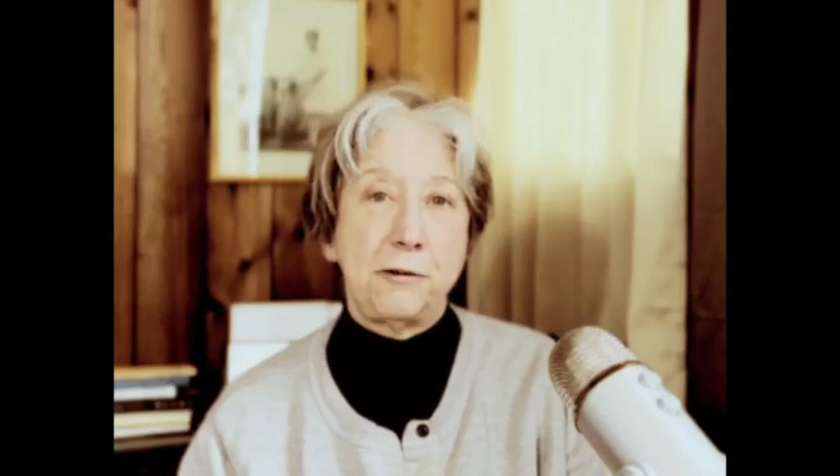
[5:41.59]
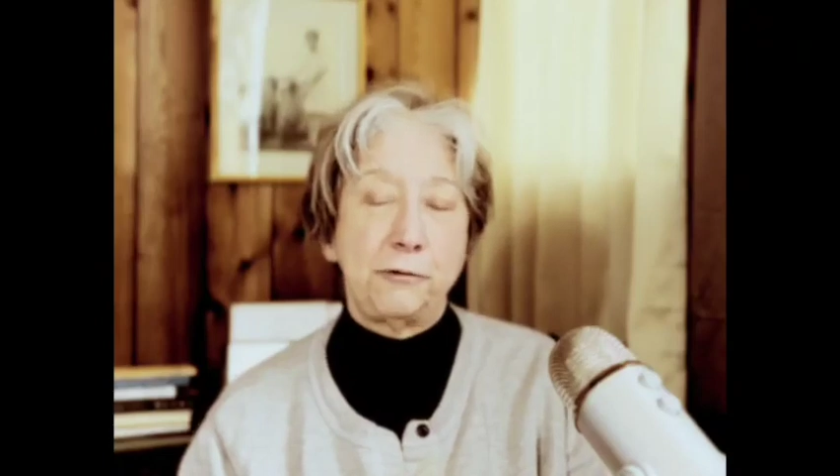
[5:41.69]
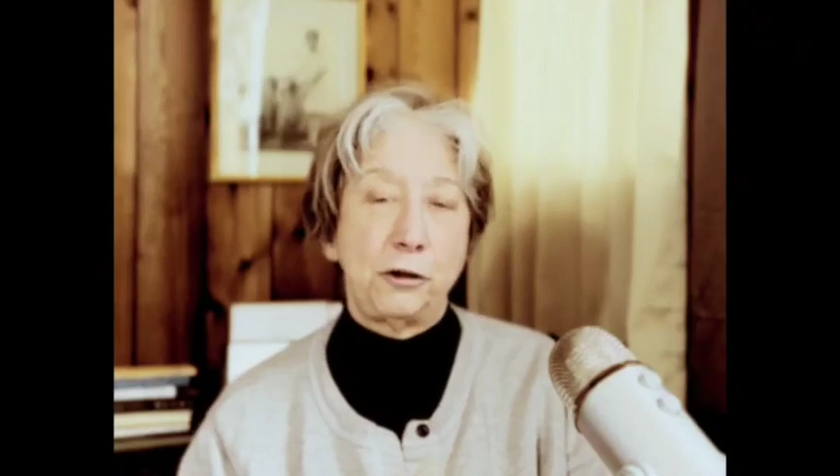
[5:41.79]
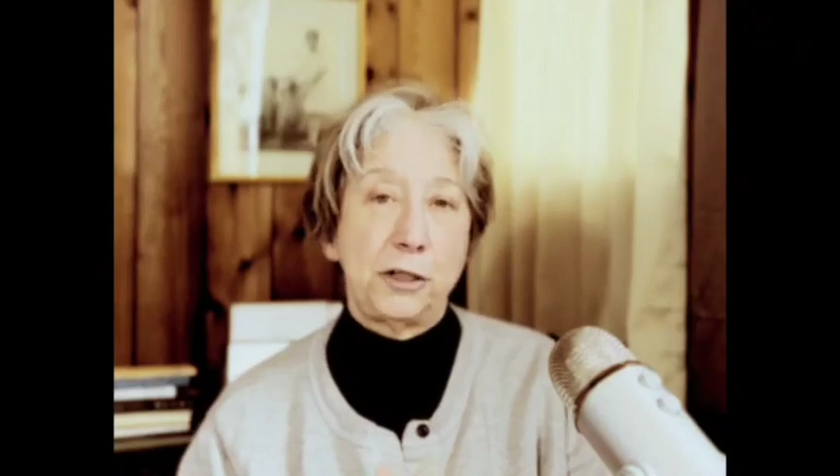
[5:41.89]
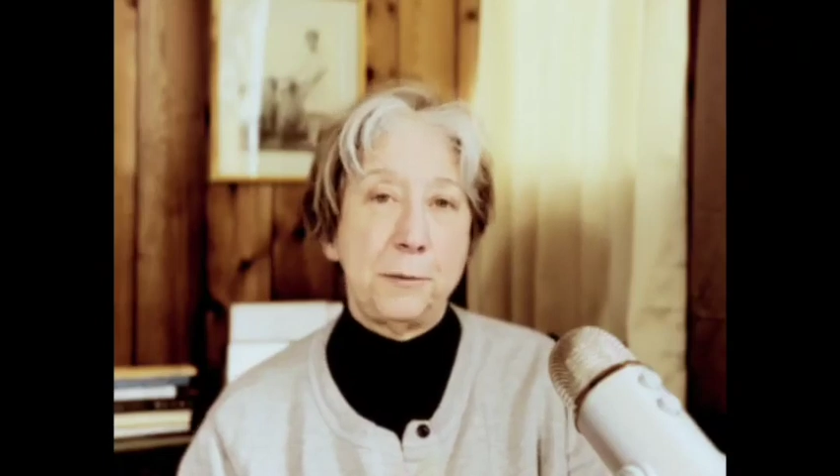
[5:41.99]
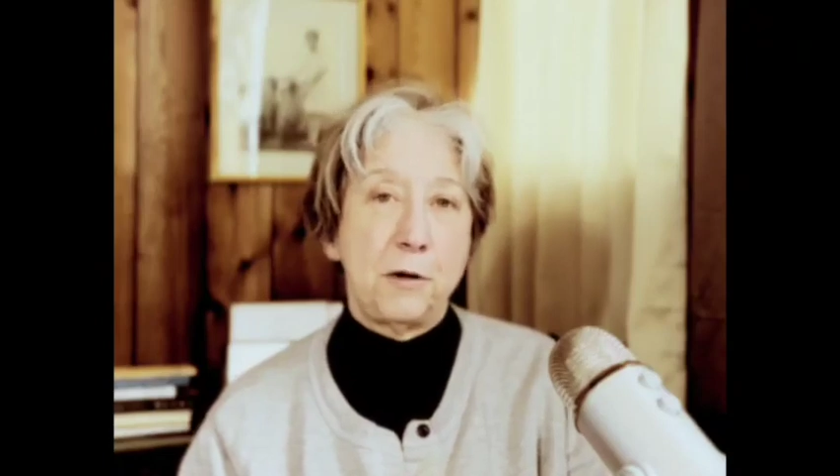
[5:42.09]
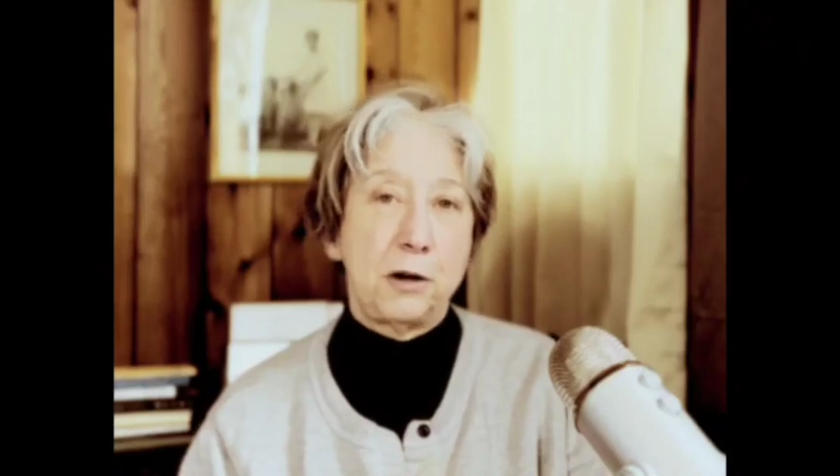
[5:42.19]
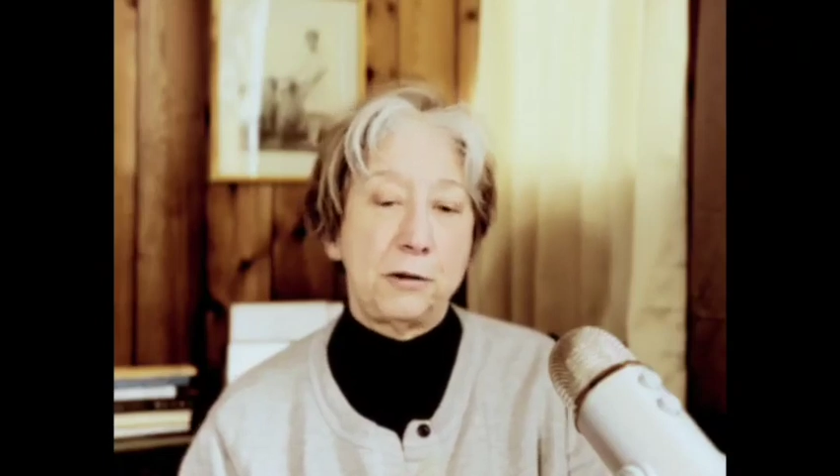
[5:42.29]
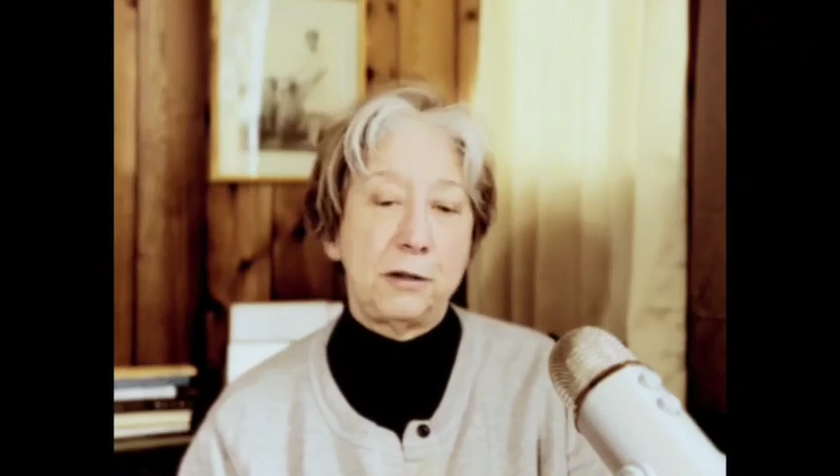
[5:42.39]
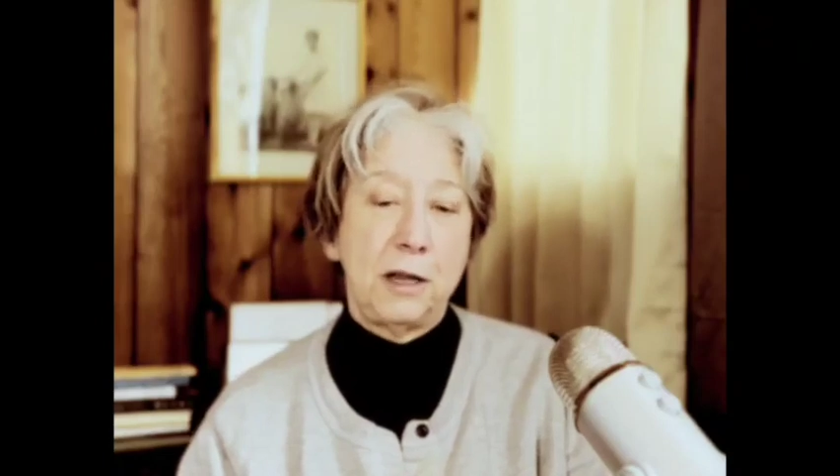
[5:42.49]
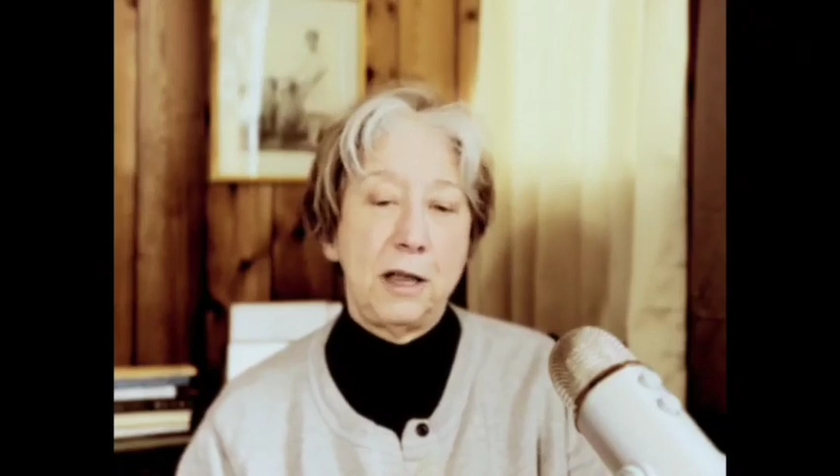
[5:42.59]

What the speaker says: of early modern